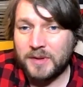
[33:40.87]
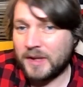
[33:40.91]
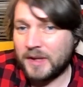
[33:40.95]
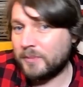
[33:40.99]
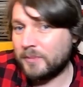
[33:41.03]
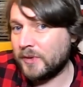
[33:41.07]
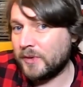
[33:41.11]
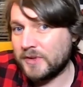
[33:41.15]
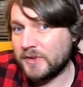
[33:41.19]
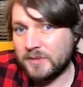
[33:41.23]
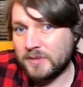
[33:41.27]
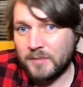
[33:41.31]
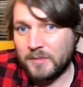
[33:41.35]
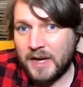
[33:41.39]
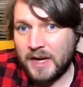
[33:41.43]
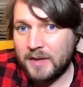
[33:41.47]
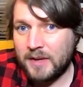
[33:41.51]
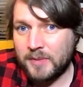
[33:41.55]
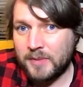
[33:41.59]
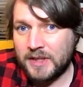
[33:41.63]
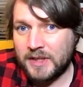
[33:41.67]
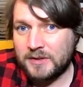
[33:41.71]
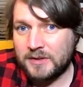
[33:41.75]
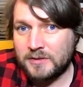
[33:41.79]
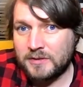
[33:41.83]
That person might have
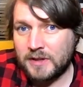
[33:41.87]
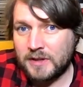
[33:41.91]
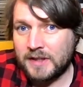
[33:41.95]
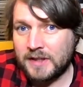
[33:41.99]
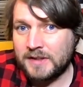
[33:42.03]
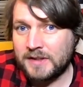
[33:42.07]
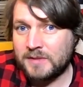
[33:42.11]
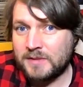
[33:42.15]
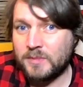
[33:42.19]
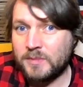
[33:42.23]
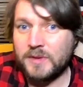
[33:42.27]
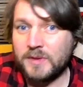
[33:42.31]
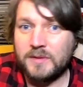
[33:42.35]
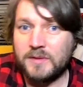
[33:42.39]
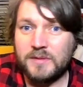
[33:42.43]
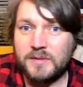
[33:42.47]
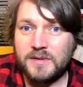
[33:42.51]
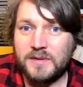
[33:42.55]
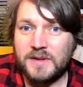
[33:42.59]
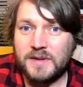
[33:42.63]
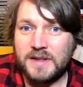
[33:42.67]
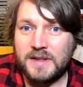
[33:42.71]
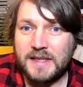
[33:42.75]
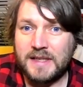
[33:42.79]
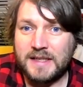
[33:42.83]
been trans, but
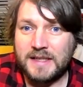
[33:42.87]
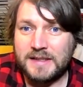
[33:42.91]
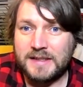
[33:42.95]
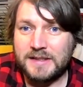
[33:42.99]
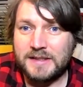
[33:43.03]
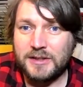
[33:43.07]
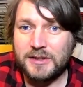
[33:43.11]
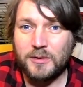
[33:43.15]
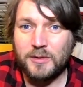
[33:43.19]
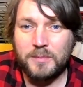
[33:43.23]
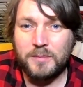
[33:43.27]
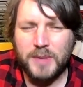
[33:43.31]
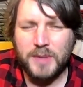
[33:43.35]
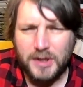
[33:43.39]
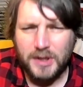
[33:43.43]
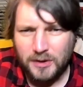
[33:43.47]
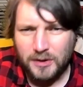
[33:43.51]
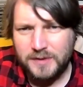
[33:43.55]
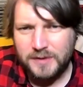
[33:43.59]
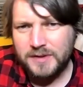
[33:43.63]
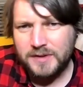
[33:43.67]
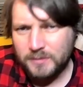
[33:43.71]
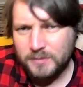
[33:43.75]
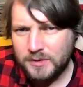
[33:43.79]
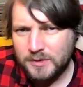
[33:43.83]
they didn't do it
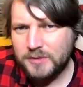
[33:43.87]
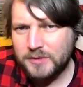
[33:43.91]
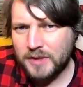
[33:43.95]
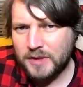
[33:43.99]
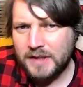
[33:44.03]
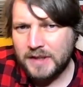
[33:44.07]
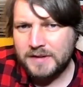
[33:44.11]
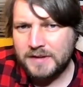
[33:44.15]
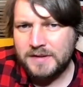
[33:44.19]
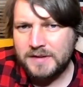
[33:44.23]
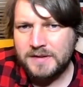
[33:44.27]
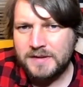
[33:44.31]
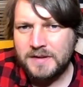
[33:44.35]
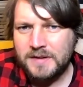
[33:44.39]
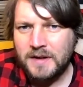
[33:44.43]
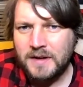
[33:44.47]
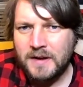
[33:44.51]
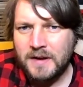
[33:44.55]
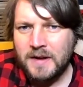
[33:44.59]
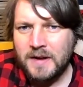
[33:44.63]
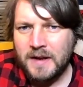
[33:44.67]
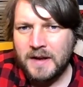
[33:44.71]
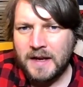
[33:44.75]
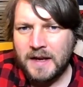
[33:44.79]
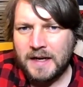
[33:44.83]
because they were trans.
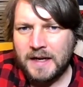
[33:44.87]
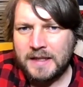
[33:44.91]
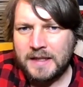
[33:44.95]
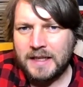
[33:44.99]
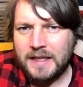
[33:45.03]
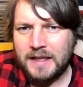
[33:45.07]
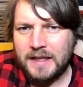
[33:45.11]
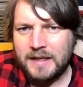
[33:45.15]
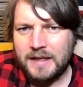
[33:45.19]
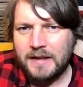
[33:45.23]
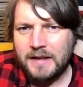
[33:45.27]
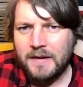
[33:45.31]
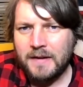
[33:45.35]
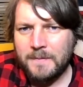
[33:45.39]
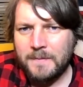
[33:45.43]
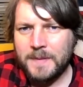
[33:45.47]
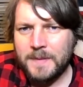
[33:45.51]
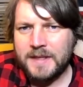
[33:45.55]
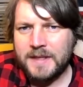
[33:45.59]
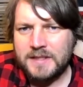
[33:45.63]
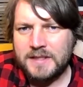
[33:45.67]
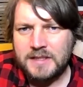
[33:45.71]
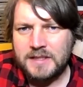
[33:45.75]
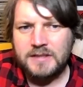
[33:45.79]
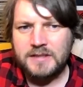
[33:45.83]
And I think
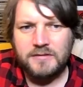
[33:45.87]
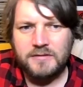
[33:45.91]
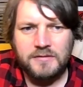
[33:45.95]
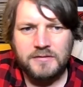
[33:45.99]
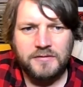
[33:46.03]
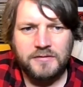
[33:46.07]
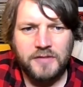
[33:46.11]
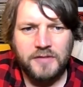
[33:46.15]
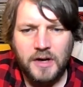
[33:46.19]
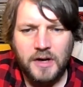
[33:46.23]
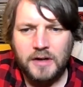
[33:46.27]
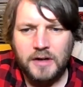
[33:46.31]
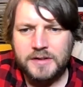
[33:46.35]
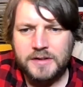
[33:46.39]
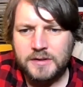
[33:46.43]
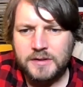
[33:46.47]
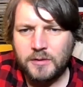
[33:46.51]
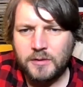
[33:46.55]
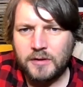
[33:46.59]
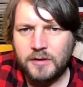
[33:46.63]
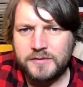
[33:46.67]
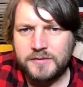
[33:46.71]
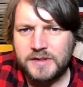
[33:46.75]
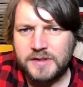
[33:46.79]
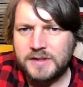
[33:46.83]
this is far too
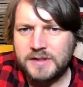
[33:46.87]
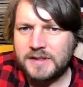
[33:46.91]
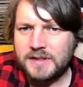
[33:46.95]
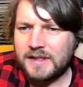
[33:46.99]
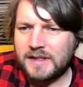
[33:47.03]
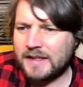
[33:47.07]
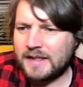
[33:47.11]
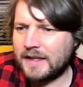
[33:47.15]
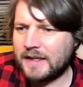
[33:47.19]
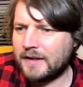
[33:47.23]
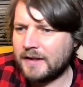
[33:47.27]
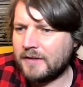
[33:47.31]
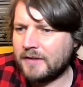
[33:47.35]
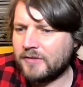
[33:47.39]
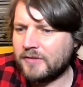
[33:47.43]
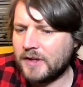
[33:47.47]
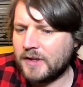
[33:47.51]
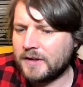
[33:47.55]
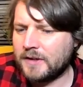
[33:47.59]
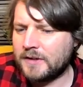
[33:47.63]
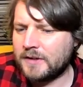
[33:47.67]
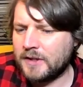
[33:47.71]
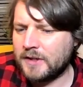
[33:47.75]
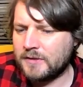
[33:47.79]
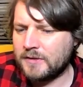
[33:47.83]
often. And I think if you
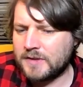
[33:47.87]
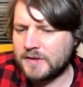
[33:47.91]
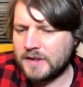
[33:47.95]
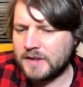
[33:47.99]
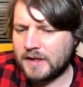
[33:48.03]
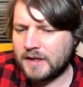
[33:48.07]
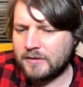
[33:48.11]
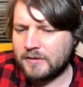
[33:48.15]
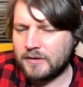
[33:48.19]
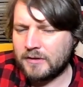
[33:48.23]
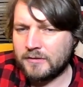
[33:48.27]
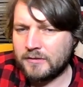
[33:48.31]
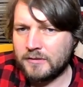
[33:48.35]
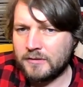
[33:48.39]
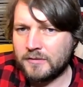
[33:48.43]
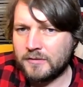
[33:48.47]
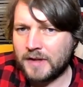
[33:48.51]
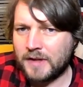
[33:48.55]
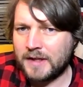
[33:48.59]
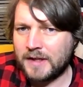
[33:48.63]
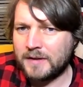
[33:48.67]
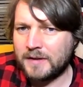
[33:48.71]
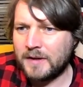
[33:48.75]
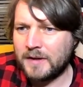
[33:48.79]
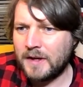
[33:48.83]
can use the narrative of
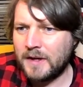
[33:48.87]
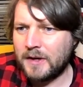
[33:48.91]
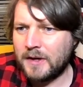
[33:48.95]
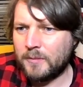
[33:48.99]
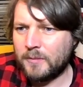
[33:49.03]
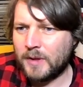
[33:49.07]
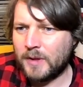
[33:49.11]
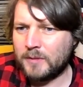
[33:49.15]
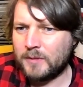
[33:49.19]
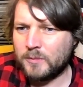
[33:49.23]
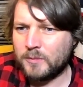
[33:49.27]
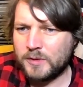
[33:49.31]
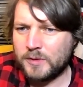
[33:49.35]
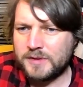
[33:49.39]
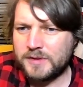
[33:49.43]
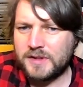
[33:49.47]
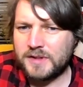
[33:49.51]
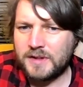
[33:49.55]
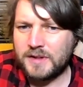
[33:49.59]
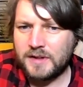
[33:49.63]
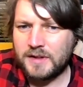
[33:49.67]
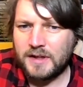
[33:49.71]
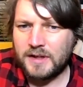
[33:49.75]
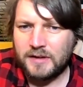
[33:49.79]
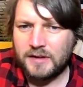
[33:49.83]
like, well, would
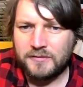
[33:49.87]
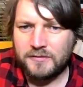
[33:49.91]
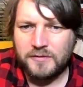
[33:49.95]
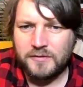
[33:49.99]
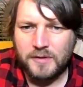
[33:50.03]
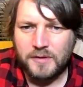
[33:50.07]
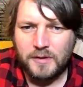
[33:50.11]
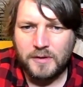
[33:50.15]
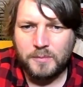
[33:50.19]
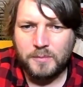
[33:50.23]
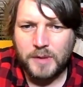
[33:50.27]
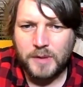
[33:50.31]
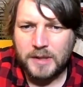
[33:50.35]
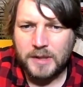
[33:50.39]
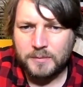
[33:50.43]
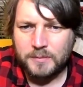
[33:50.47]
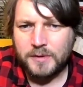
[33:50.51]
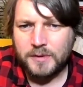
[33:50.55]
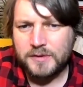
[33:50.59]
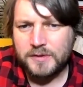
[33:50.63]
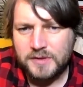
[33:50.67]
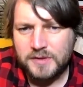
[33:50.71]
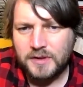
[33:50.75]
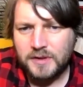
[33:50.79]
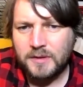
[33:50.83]
you, if a black
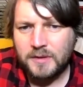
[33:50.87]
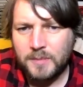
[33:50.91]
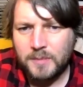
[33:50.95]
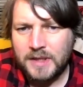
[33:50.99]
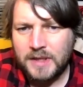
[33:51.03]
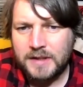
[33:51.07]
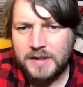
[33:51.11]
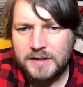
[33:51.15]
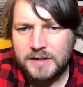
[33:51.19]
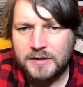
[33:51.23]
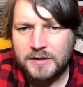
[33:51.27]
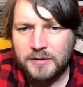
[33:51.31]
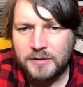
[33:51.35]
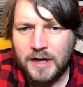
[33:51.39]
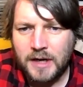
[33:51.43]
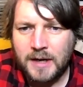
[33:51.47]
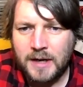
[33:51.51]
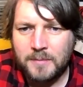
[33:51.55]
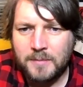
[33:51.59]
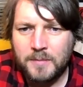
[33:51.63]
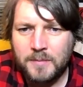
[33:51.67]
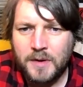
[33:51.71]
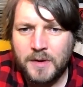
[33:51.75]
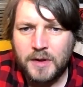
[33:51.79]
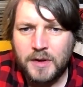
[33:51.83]
person committed a
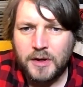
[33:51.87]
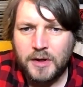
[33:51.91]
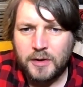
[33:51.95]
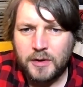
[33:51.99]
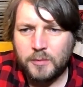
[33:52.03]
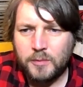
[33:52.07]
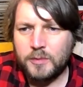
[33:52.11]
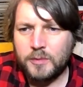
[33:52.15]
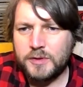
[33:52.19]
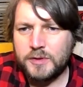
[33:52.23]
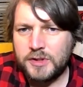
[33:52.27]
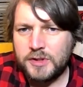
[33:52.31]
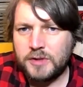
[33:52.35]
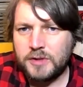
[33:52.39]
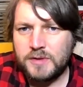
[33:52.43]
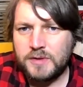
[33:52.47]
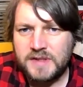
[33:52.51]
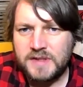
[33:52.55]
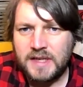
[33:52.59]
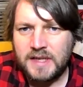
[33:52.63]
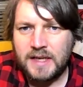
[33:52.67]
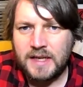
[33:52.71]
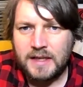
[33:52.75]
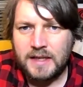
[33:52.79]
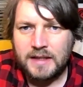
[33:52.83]
crime, would you
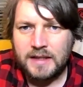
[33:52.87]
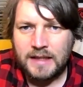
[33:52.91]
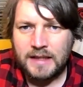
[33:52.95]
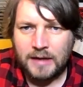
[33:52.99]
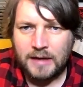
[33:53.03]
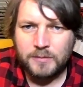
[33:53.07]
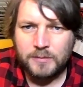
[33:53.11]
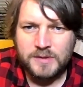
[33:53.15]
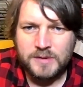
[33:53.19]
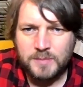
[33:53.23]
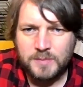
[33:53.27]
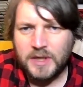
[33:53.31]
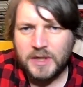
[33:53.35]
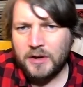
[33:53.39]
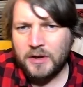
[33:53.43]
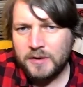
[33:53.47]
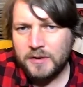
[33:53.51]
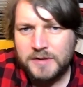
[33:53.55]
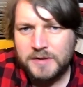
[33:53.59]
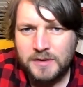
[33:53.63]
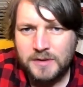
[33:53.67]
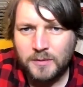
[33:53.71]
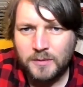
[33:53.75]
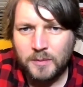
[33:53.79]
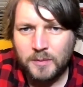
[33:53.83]
say that was
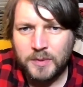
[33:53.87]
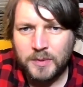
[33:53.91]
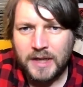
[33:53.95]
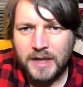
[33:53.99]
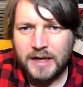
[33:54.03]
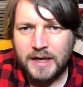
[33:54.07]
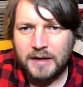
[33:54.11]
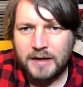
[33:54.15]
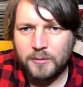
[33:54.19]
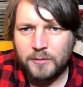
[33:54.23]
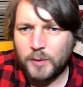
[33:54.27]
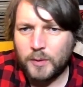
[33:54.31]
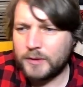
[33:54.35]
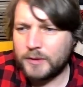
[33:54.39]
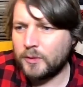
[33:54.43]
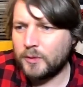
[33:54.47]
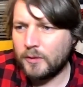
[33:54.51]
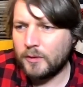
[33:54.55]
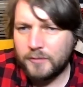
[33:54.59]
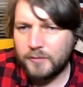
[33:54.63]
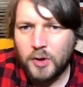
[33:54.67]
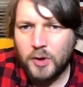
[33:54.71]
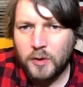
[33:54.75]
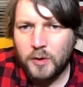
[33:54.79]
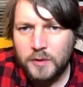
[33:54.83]
because they were black? Well, no,
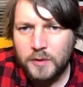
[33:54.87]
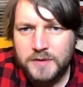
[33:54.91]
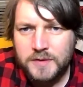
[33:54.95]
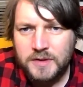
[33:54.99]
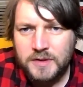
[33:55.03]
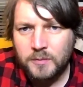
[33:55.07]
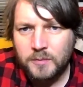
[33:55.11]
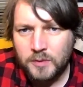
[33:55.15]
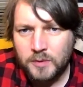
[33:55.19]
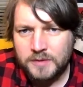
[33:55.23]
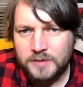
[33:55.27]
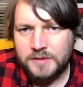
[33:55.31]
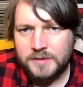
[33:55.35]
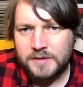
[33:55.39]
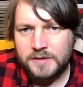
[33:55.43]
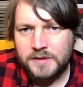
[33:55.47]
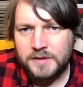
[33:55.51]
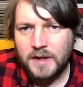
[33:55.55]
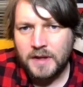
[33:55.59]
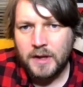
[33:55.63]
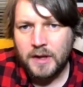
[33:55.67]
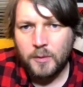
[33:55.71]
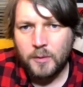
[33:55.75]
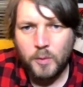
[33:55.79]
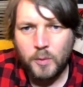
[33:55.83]
of course you wouldn't.
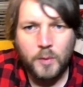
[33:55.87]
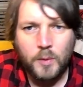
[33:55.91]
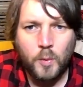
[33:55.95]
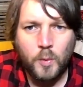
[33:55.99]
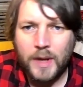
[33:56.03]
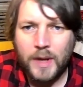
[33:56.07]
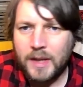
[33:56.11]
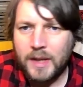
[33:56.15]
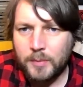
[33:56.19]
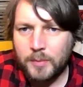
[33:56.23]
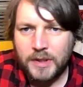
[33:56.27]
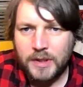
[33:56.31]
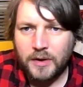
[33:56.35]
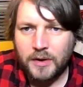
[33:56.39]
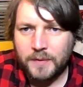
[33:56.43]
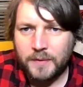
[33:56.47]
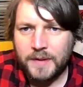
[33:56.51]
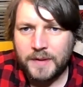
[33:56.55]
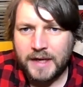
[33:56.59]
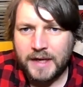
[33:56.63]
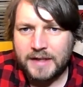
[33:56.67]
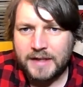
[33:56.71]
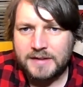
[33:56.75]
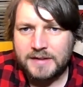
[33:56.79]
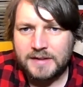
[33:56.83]
We're way beyond
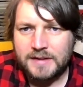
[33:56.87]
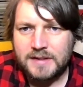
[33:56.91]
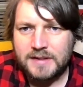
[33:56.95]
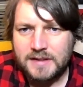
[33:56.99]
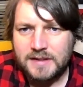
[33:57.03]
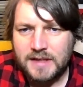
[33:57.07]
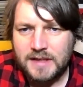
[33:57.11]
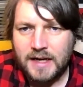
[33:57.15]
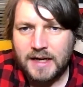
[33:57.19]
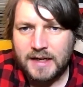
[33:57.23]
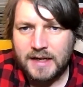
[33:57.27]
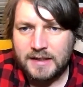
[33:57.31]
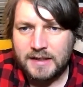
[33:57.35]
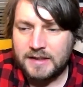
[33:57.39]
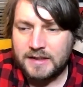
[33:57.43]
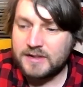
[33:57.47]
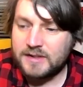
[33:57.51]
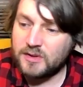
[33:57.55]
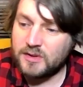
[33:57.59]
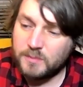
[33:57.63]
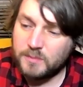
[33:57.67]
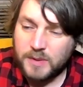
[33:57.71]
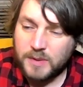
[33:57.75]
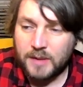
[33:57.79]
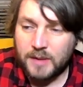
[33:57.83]
that as a society.
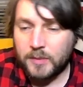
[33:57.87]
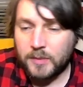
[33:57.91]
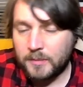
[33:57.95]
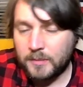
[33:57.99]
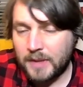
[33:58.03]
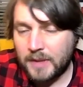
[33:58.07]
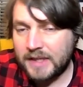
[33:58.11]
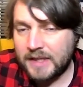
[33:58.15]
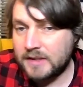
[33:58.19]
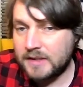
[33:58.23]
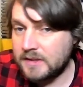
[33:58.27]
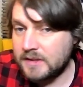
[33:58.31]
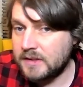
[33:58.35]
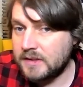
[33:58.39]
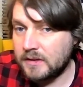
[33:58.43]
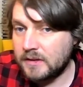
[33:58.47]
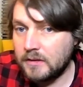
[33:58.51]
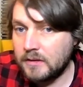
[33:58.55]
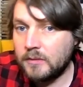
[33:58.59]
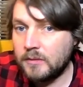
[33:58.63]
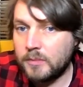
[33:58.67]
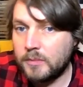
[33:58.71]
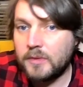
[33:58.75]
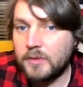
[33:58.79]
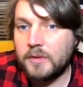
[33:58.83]
Some people might
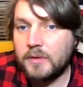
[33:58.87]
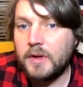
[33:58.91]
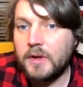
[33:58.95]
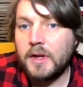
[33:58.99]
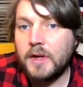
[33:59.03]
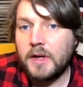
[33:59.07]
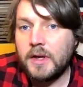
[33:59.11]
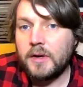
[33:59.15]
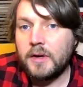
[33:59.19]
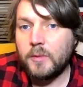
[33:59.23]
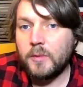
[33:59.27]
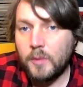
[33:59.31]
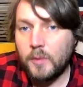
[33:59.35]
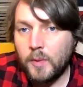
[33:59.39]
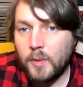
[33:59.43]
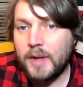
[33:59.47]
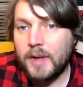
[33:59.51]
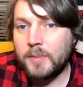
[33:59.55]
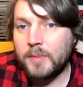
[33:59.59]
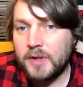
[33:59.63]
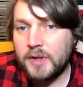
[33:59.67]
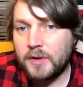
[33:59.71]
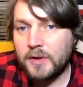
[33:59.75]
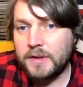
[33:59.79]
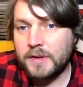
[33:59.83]
still, but we're way
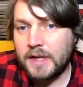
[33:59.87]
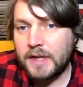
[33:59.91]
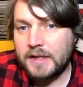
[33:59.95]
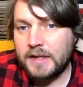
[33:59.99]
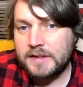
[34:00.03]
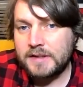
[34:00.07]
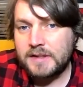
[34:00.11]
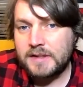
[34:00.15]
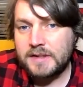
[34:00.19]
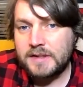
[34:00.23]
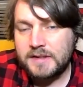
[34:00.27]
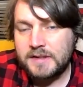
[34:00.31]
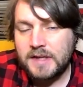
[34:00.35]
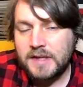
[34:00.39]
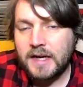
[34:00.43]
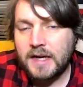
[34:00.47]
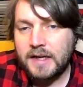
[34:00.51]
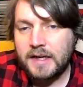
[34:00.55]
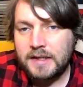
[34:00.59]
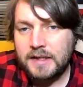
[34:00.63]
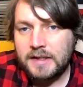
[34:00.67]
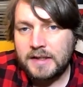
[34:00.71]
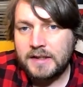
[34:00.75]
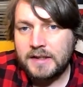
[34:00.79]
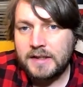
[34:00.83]
beyond that as a
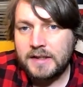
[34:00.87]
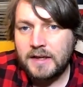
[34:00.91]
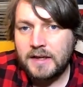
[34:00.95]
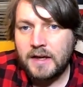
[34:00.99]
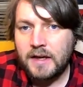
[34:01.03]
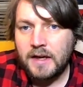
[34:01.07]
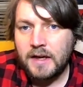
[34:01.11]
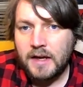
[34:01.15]
society.